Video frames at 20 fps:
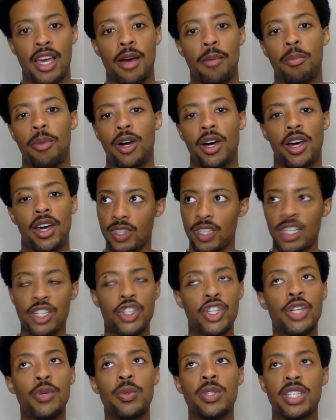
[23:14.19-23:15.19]
But
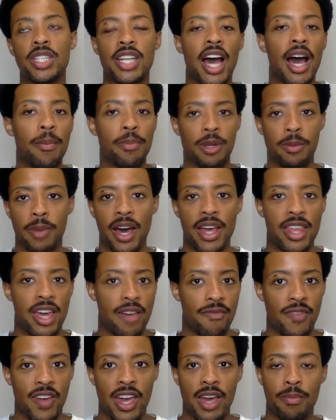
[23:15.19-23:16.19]
she was adopted by
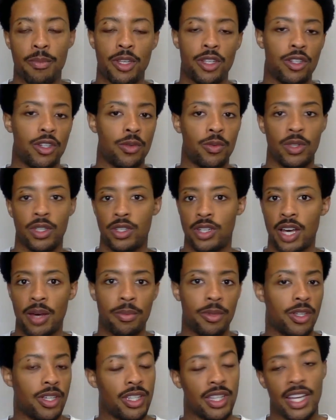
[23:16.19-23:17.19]
that family. When you adopt,
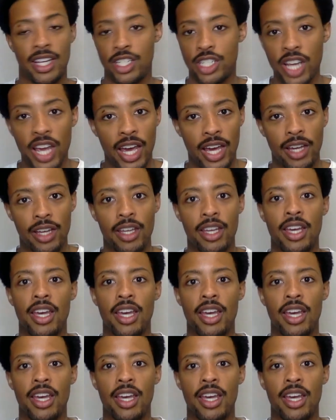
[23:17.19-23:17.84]
you get that check.